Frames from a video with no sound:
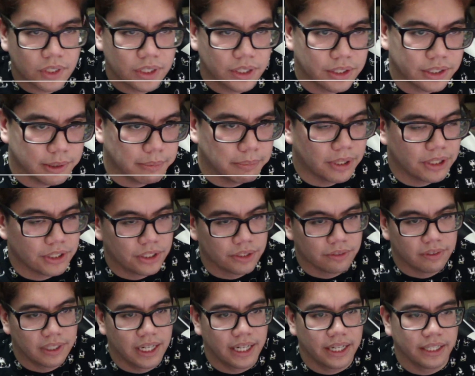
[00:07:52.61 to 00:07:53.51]
there's a bunch
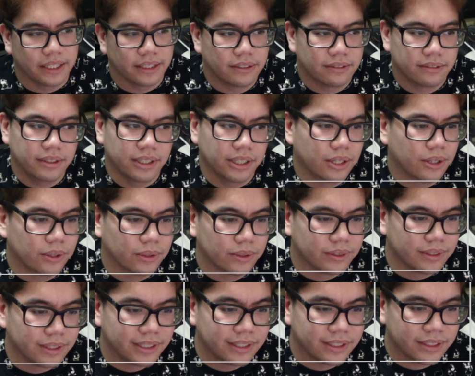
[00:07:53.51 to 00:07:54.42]
of, like, you
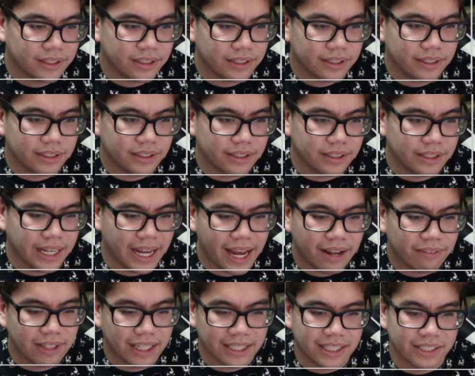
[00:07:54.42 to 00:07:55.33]
know, they
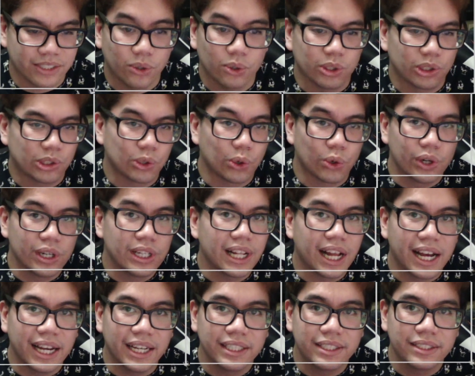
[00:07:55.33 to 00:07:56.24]
have like this whole
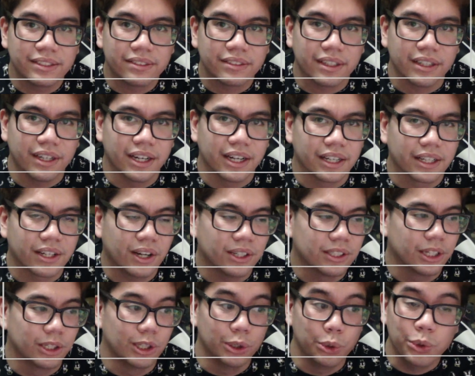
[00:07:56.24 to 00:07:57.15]
storyline
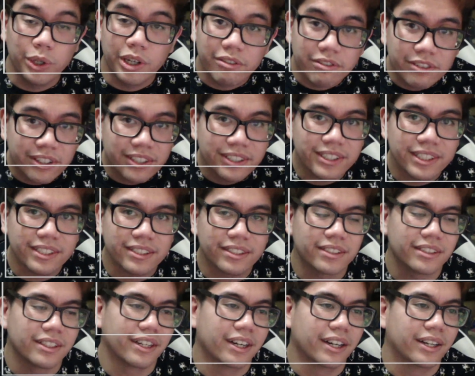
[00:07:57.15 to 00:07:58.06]
called the
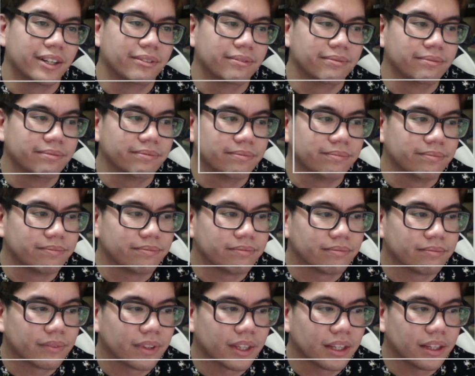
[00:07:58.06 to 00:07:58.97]
Lunaverse,
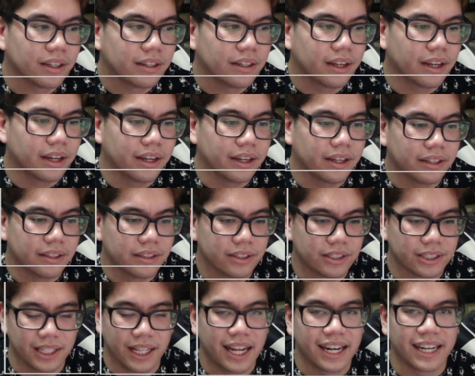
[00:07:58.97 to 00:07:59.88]
and
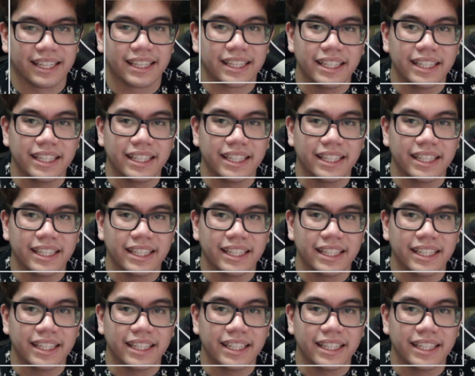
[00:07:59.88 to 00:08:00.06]
there's a lot of